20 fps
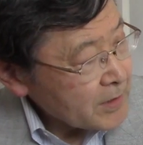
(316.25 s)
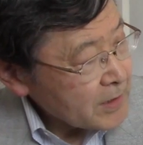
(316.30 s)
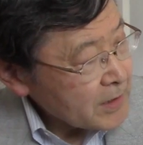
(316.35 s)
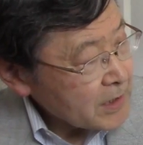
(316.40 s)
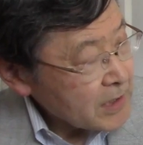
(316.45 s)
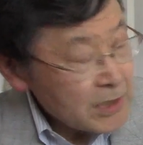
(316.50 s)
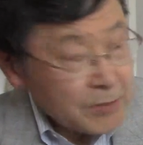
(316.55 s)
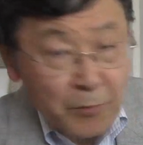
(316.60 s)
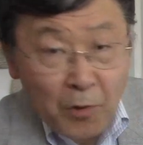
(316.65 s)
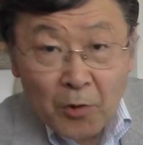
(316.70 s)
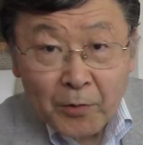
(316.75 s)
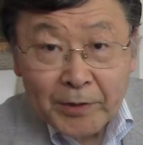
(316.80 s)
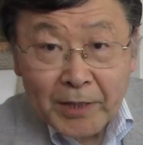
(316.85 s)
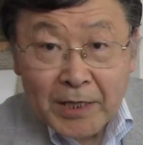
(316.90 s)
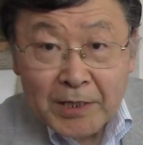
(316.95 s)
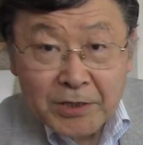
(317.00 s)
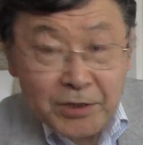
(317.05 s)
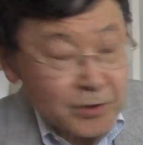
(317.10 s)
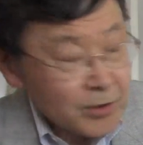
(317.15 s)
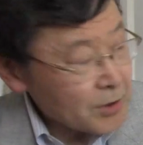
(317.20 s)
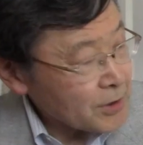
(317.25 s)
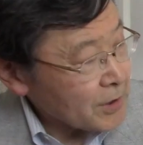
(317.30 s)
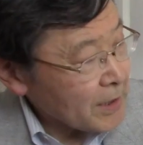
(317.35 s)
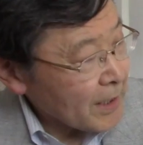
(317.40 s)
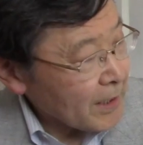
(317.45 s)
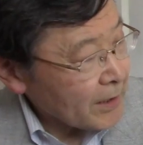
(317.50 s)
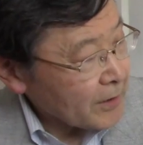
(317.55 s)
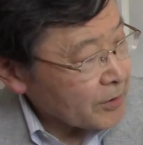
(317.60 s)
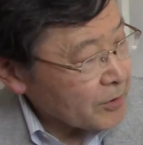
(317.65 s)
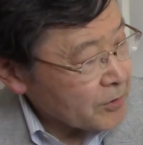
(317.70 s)
small nations
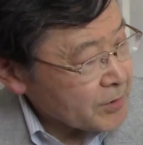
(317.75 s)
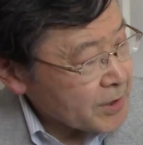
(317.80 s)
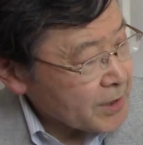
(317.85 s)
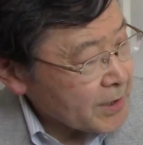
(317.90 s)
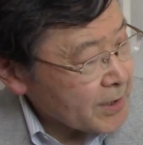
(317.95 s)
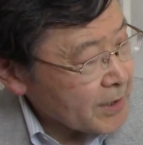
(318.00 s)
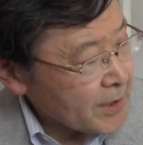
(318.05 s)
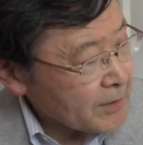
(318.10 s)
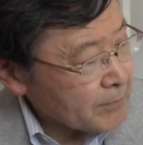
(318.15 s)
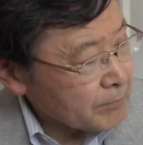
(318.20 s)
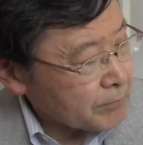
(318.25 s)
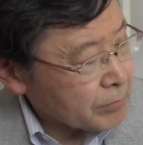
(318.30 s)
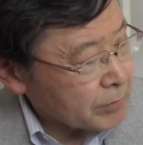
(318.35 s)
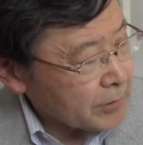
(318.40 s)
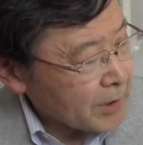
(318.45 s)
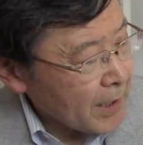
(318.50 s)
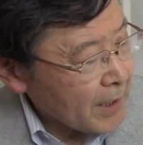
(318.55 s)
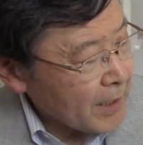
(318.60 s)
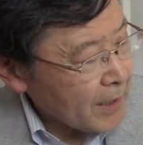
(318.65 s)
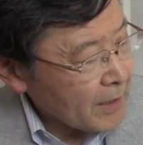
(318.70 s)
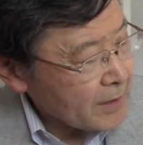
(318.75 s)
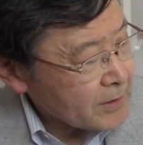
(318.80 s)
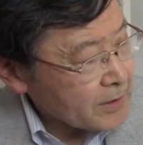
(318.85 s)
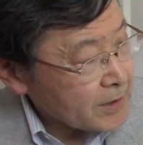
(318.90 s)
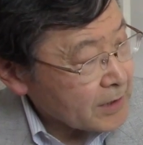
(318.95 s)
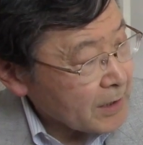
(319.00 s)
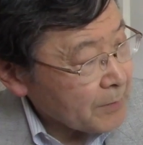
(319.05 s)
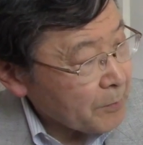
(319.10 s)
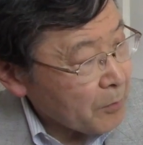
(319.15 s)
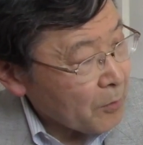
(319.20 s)
like New Zealand, Brunei,
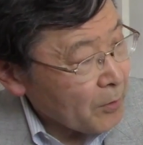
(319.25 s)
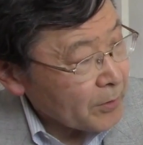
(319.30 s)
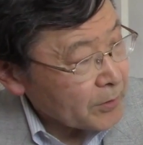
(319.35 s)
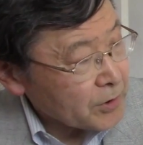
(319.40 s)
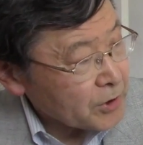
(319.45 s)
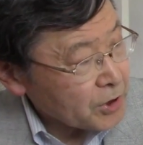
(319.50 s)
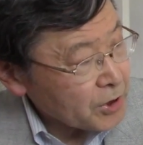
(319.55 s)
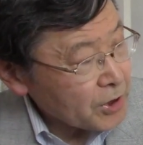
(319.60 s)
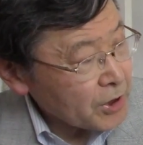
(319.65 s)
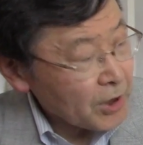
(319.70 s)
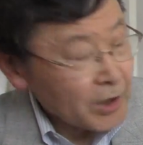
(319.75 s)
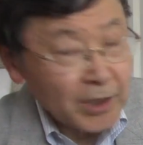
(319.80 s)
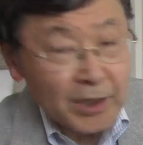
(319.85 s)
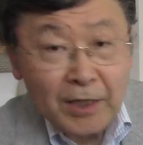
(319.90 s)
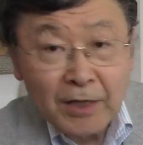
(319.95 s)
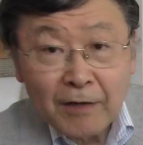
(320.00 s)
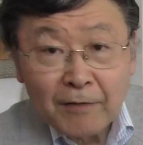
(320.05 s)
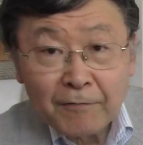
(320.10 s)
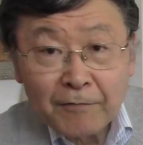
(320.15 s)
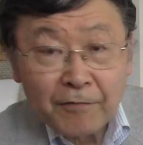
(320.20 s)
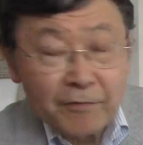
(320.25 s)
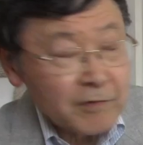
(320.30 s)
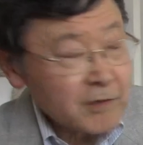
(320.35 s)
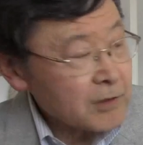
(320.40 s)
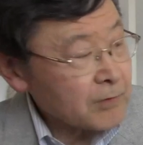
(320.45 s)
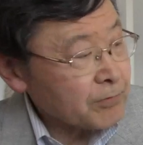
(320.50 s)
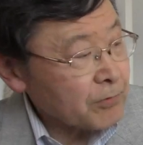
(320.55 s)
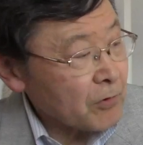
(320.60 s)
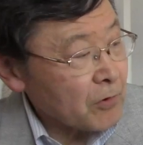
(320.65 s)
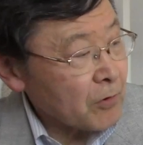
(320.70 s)
Singapore, and Chile
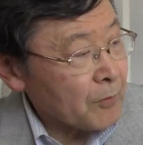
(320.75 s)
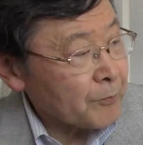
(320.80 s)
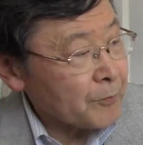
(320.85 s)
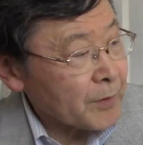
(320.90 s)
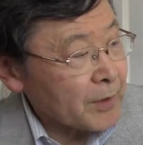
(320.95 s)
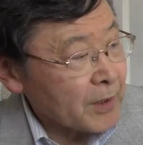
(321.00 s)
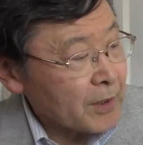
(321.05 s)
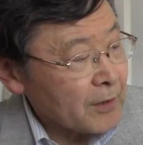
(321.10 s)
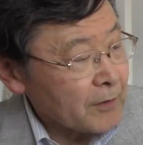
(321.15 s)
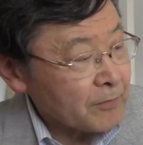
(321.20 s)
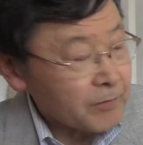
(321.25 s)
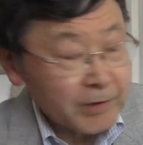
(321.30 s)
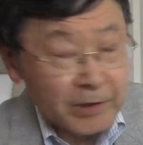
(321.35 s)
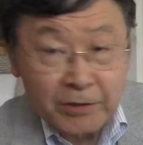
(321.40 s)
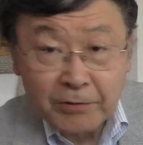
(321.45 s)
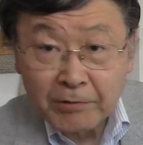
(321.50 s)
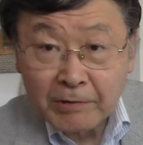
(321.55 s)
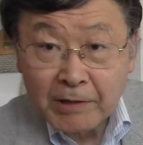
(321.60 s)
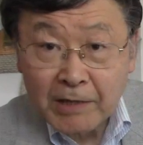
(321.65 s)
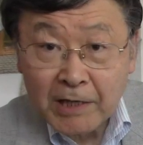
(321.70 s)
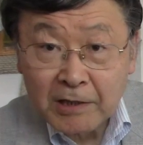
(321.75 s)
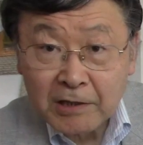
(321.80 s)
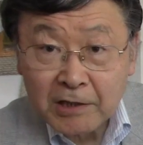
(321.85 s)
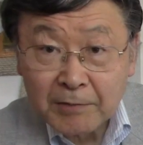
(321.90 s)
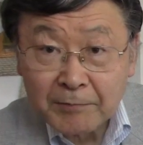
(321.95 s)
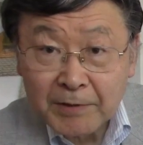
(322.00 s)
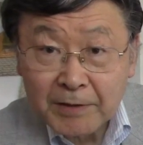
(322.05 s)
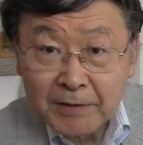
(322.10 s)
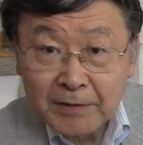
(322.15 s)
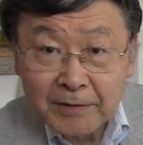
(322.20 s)
first formed the free trade
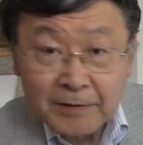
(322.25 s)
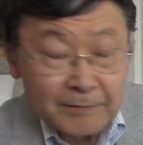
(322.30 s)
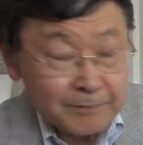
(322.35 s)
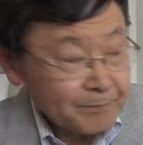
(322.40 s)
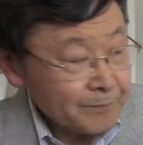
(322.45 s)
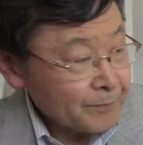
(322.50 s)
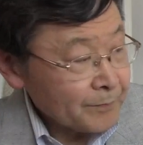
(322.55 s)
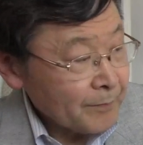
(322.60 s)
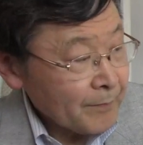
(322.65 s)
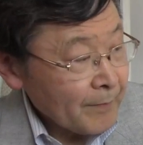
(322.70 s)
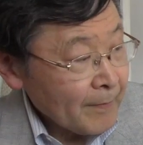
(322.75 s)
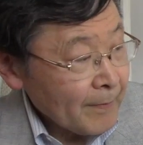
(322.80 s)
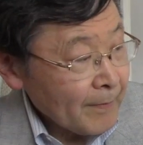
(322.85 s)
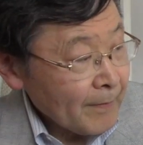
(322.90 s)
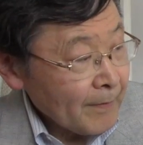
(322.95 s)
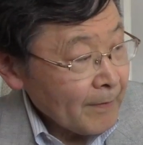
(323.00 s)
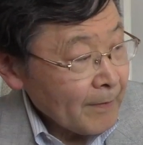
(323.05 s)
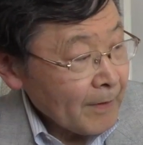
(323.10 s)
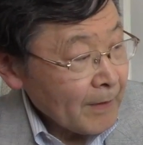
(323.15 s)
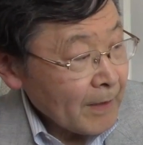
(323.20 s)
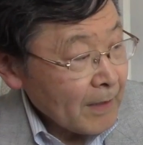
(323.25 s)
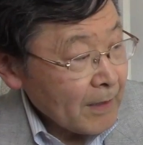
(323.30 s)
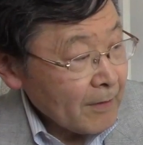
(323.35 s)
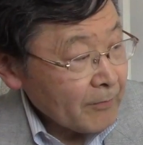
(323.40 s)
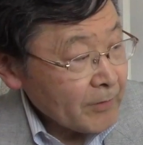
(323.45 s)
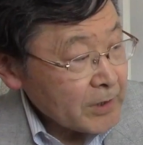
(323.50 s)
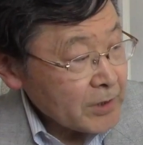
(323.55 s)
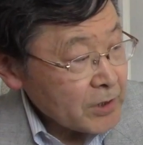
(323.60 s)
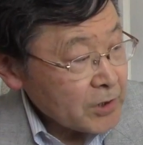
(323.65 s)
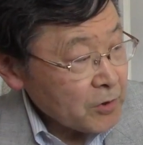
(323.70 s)
agreement,
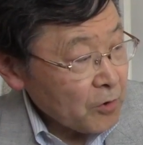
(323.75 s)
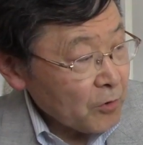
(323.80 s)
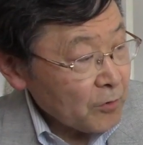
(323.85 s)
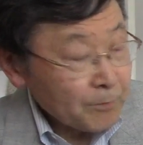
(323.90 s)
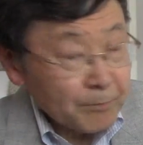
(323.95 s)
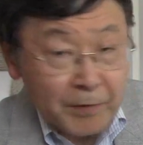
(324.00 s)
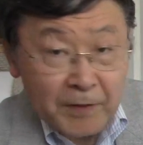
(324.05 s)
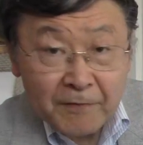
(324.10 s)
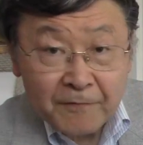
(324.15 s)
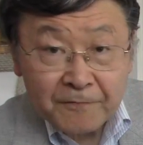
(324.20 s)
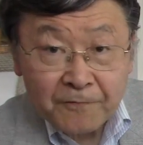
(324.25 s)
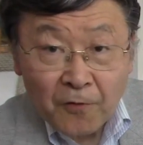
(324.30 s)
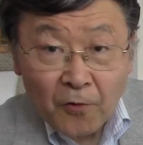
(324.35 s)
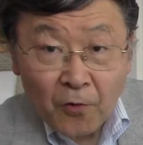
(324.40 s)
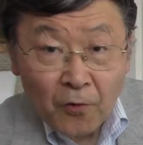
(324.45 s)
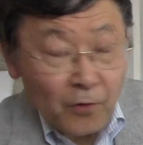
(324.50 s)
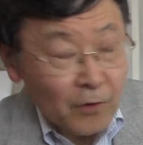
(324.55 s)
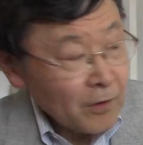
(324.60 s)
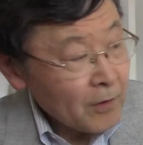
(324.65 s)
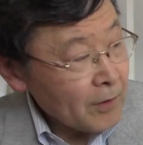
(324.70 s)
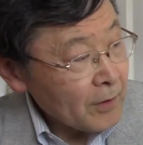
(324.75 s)
which is called P4,